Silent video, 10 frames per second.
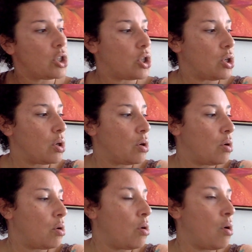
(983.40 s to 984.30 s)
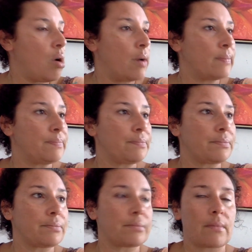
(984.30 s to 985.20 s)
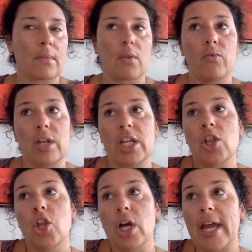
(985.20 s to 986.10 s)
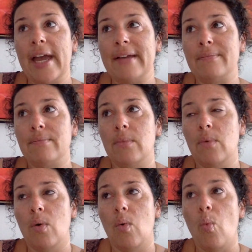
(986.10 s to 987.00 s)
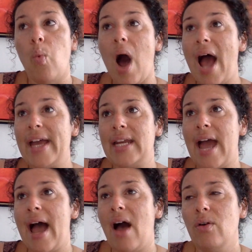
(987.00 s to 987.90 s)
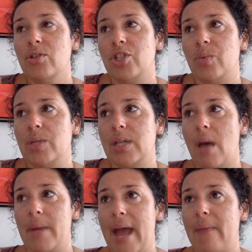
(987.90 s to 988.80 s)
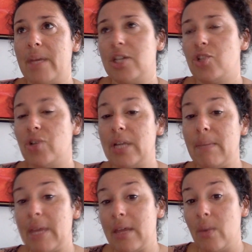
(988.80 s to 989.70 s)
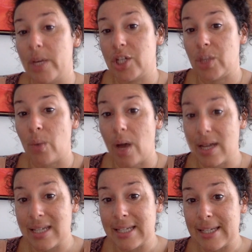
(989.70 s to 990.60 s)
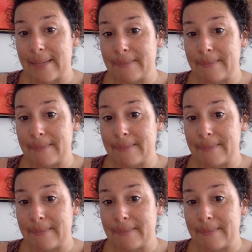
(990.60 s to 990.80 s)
to really look at why and how she was coming at me and treating me the way she was.